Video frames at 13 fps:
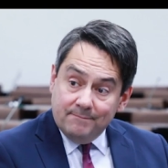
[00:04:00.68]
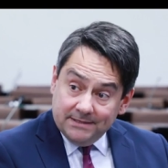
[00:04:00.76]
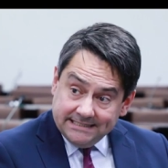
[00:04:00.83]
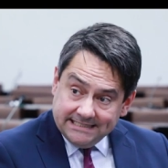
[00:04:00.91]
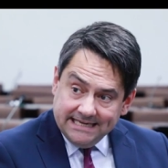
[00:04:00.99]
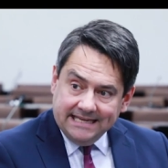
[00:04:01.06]
in
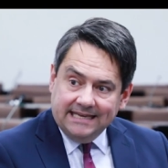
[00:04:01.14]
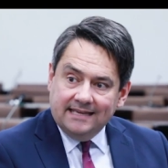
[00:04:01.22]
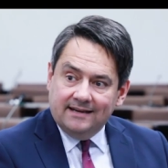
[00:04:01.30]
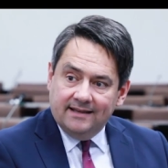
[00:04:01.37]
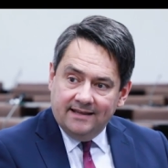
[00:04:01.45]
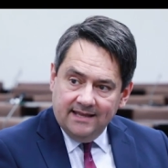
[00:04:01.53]

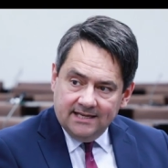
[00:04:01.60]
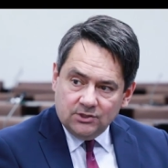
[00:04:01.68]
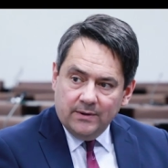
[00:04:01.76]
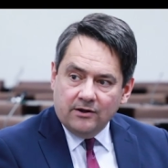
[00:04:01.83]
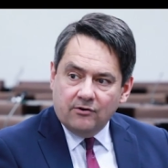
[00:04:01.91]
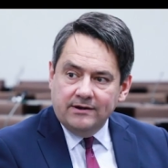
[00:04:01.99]
particular
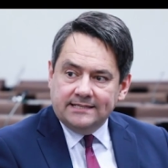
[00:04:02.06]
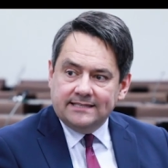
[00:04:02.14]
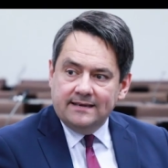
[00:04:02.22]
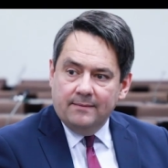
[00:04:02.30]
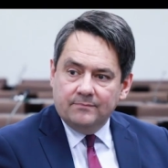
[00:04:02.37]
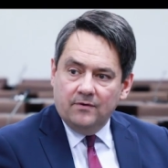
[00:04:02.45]
to increase
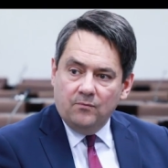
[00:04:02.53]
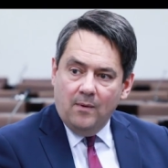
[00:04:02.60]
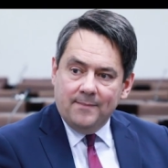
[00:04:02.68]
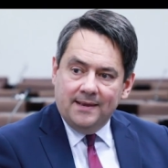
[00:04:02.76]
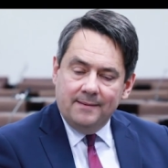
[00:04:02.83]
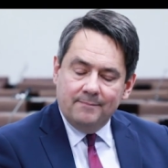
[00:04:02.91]
the number number of
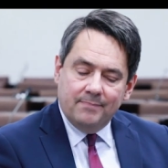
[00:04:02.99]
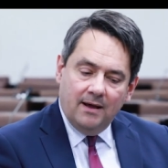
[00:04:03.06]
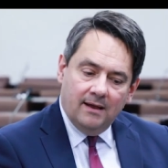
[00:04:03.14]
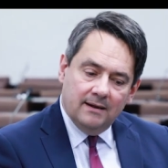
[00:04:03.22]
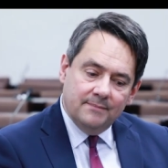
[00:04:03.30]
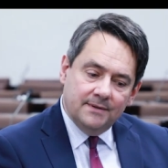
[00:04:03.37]
women in
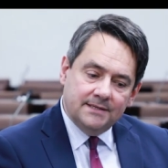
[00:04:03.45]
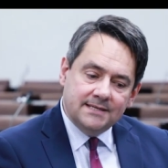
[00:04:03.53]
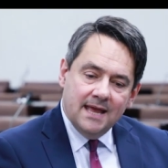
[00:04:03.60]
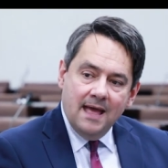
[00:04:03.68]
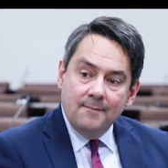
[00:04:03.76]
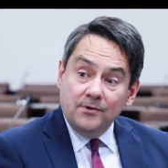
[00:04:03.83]

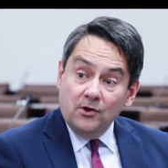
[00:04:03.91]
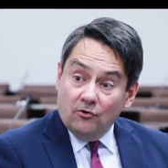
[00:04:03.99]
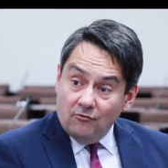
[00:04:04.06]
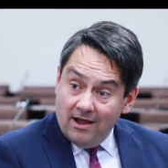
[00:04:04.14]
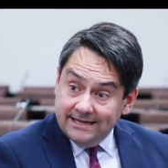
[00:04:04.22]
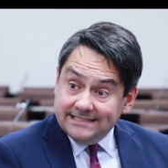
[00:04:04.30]
Parliament. But
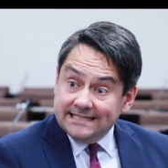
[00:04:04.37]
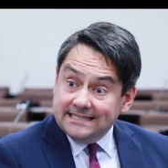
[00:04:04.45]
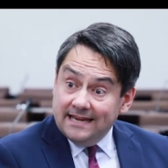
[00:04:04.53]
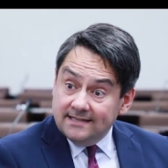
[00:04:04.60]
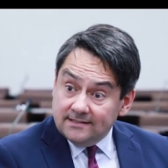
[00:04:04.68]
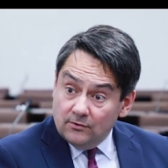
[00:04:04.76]
you're right to
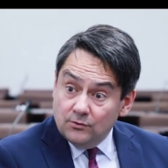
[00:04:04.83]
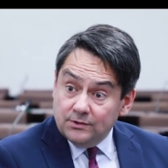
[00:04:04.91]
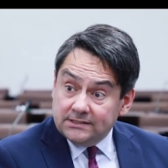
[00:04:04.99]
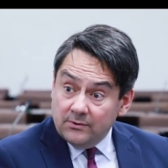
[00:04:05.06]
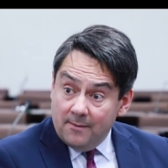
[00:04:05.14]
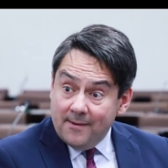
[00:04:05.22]
say it's
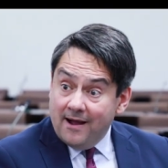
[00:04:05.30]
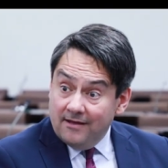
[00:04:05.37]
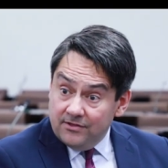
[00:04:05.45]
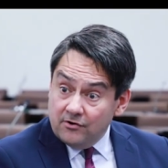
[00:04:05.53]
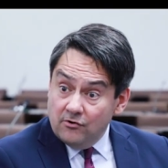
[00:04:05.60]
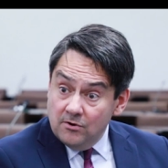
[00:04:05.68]
also about
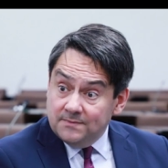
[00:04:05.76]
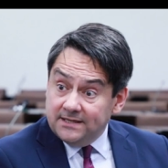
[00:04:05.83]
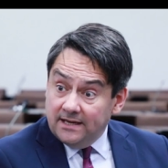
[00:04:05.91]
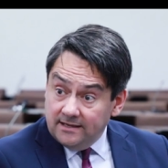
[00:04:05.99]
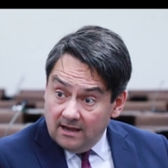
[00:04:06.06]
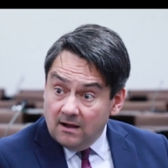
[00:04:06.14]
other
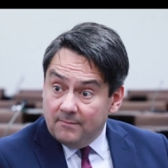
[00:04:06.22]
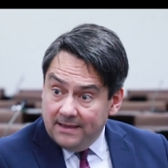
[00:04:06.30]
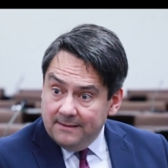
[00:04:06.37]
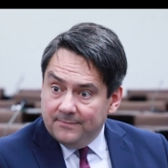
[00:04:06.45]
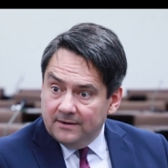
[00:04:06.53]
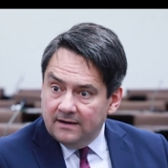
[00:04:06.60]
groups, young
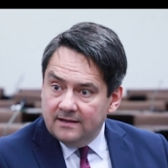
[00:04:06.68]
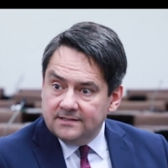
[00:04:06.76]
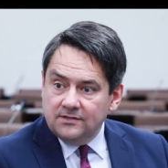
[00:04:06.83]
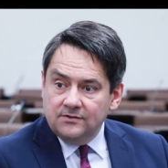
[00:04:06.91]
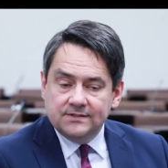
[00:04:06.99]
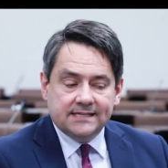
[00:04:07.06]
people,
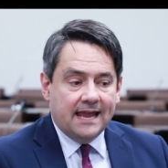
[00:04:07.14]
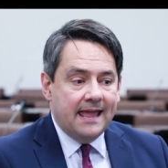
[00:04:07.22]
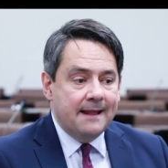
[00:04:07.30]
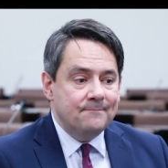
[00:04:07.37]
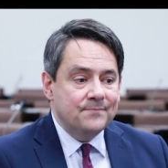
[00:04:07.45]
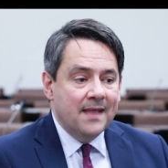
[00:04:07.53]
as you
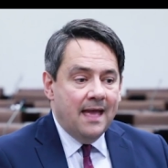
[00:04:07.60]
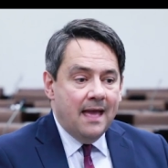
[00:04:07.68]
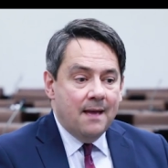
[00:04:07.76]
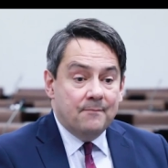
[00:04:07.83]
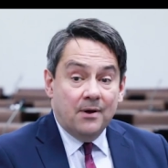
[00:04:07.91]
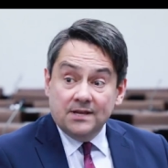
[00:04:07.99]
say,
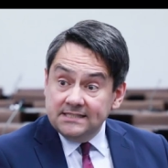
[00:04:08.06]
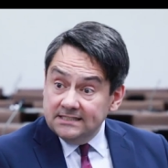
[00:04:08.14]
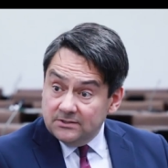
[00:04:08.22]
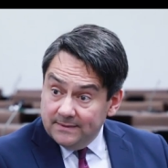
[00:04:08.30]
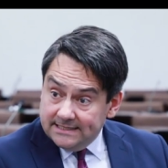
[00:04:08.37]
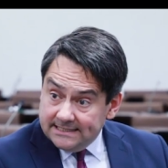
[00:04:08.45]

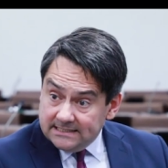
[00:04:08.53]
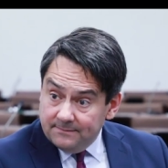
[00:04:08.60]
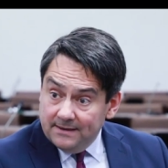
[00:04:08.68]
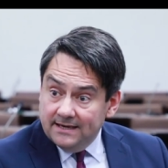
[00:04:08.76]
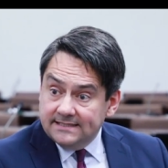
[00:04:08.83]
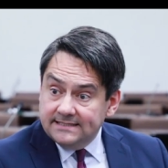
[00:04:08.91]
persons with
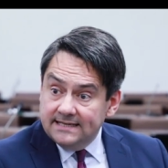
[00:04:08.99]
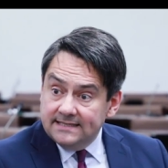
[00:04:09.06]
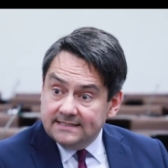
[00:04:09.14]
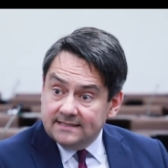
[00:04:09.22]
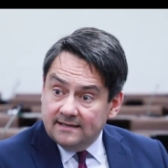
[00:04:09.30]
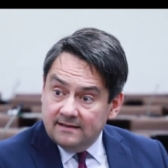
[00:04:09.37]

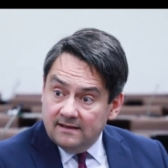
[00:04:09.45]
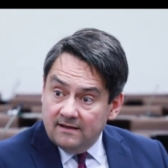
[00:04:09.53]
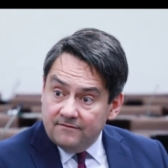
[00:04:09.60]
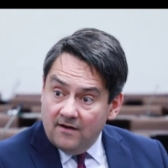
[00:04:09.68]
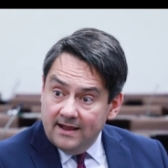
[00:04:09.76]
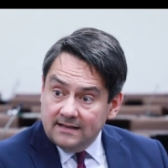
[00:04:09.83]
disabilities, uh,
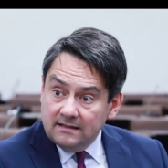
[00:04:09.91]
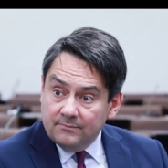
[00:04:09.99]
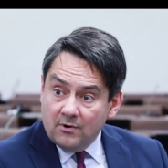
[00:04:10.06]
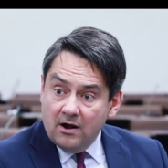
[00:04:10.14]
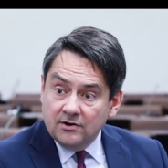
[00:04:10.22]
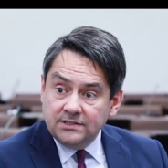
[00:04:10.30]
a vital
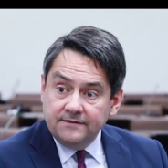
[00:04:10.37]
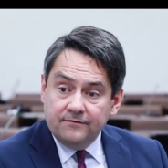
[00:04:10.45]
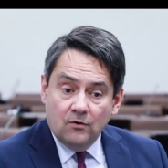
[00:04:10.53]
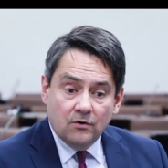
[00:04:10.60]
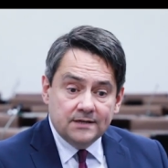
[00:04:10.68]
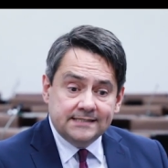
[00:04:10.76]
priority
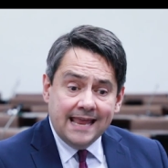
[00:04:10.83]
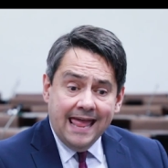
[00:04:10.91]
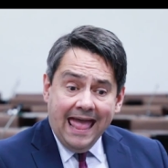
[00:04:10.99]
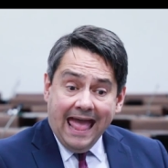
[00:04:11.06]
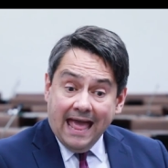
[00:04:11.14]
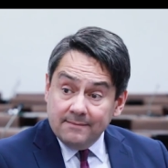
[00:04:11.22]
for us,
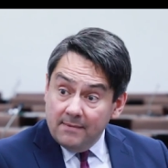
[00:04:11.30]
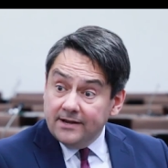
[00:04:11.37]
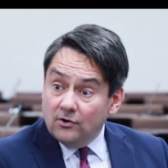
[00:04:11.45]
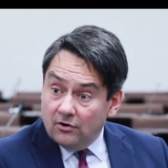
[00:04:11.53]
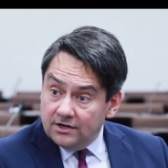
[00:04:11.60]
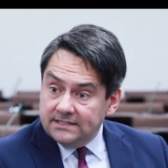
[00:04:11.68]
and
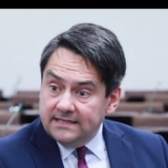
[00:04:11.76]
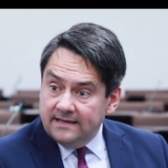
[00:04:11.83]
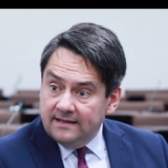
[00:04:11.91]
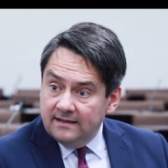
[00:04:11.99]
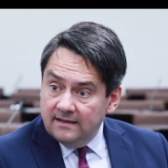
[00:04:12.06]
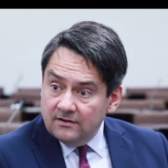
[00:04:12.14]
minority